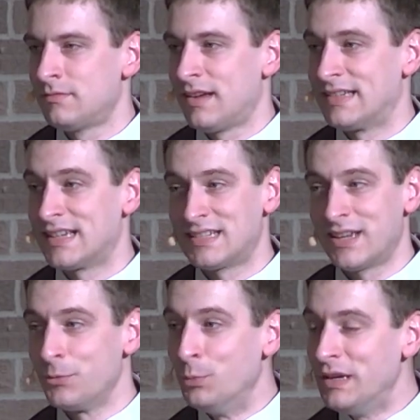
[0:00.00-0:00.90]
As I
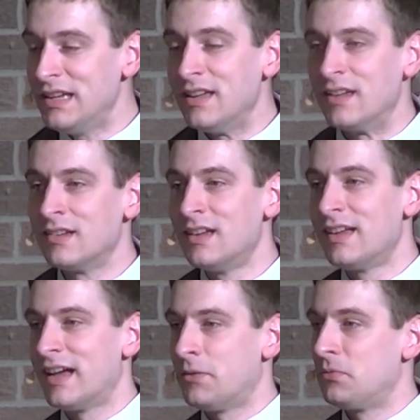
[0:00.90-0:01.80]
said, we
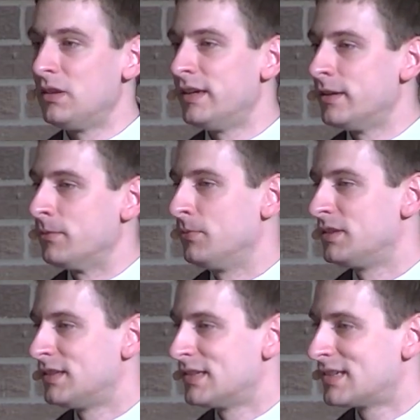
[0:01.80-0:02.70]
have
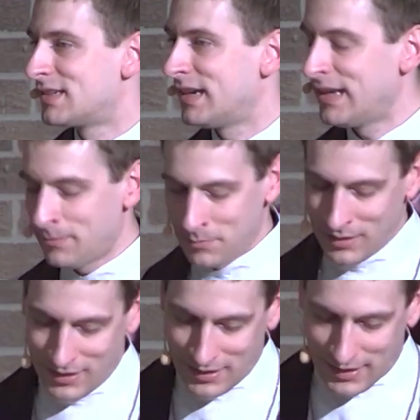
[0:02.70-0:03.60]
lived this same
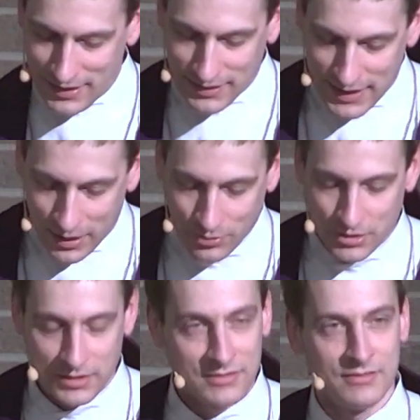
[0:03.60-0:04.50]
encounter.
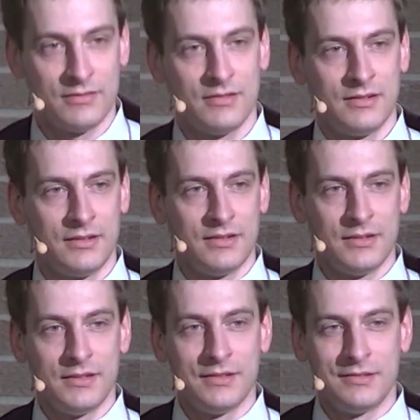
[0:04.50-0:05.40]

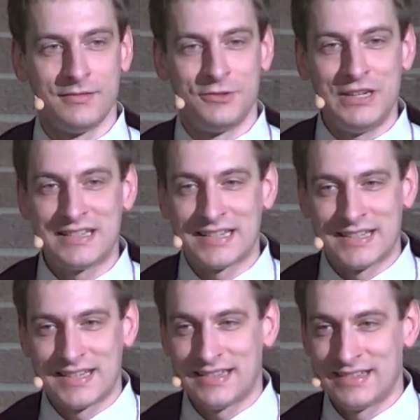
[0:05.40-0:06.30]

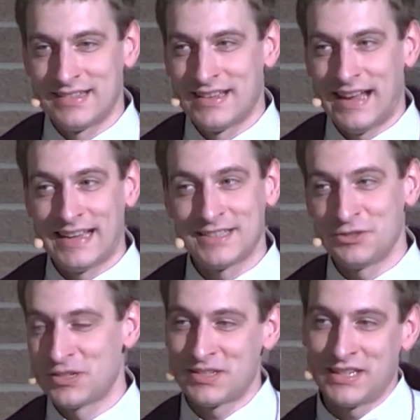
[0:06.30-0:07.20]
Jesus hasn't
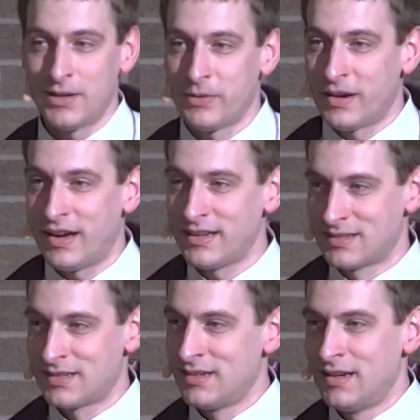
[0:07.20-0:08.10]
just given
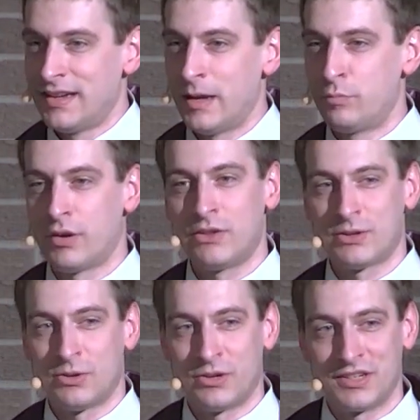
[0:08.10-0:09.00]
us a
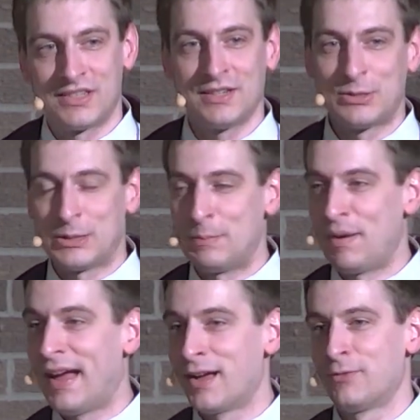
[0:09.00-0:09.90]
brother or sister
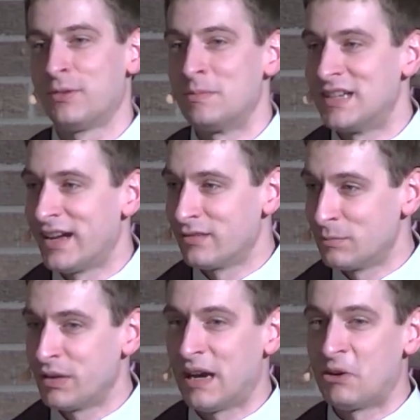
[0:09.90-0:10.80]
back from death,
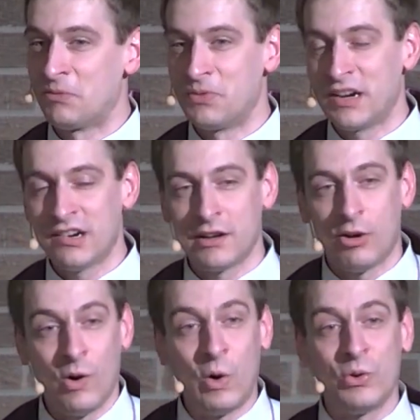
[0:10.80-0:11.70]
but our very
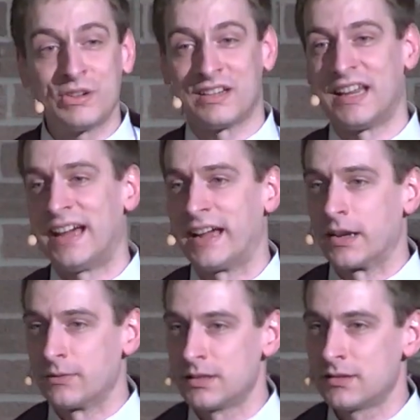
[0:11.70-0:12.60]
own
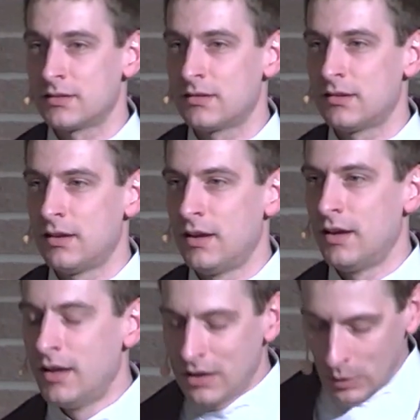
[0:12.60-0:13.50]
lives.
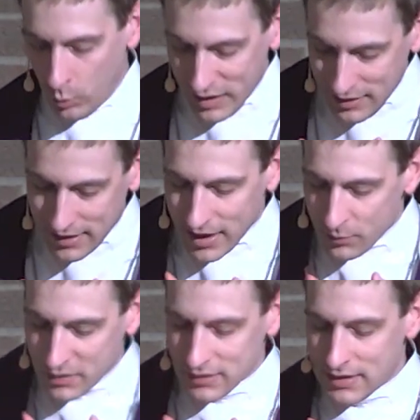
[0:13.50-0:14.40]
We have
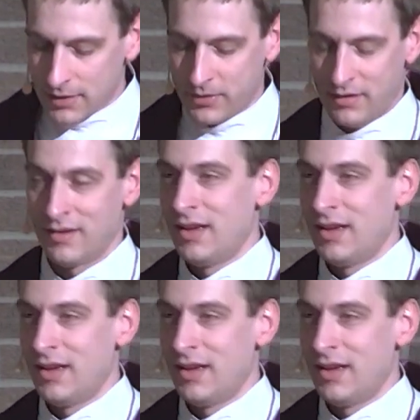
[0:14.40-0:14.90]
been given